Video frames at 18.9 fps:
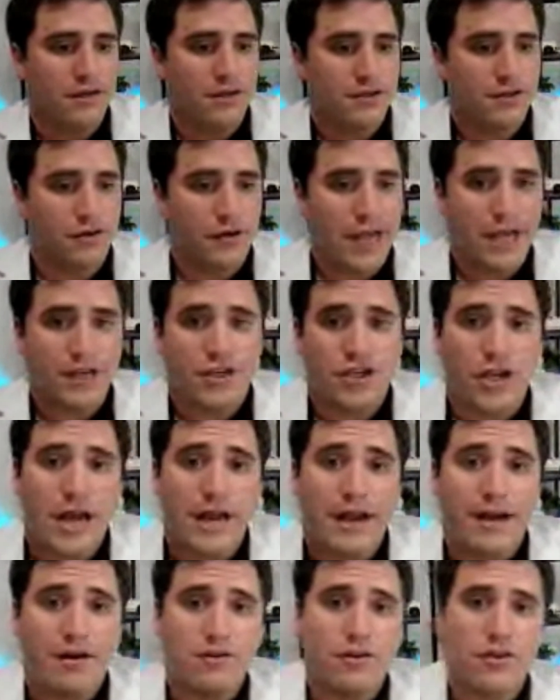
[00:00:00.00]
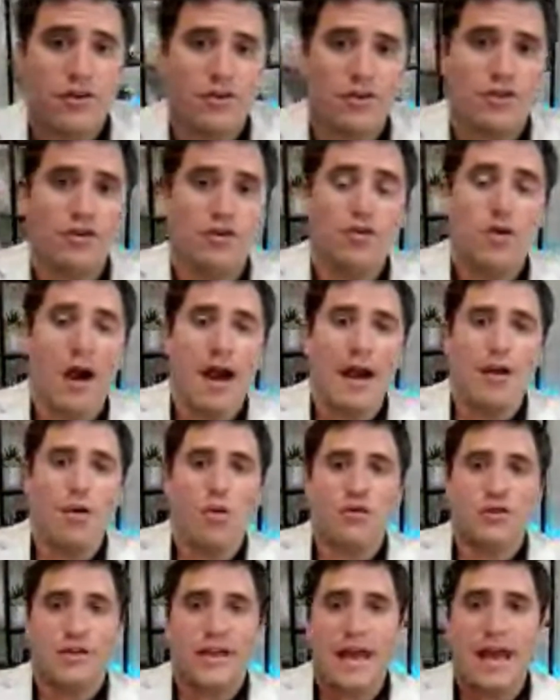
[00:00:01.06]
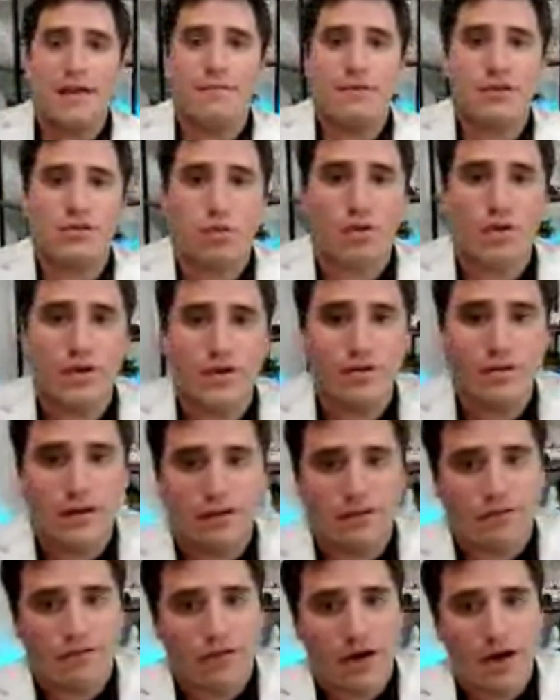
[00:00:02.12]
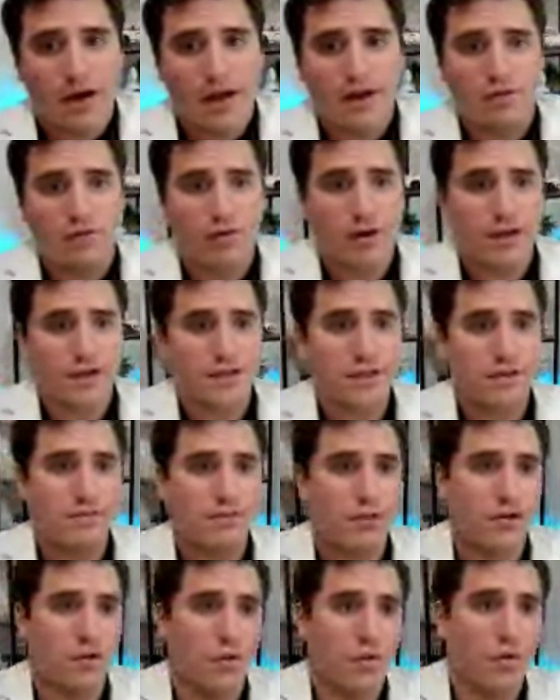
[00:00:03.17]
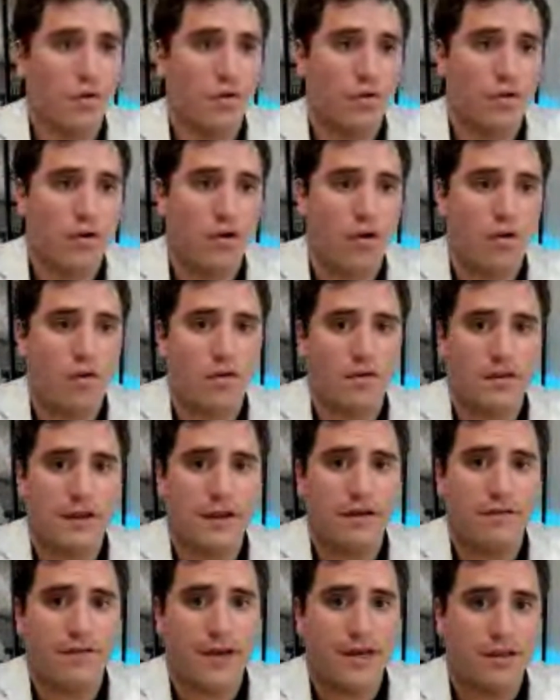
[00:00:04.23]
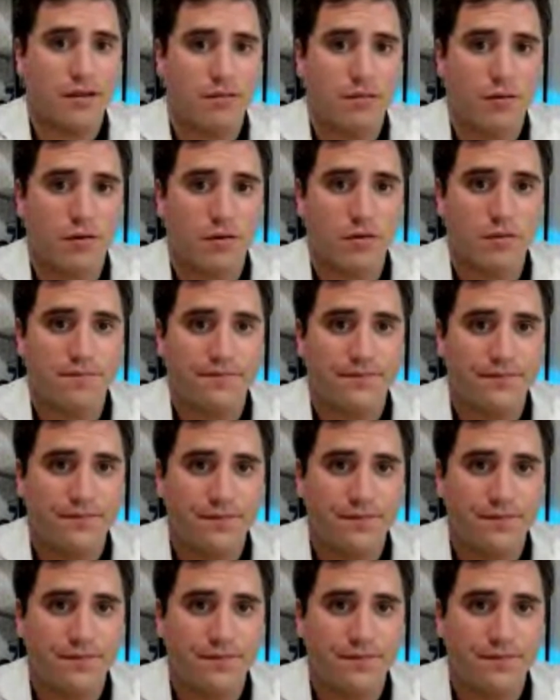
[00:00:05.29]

So again, shout out to High Horse Cannabis, where you can find Rick Simpson oil currently available.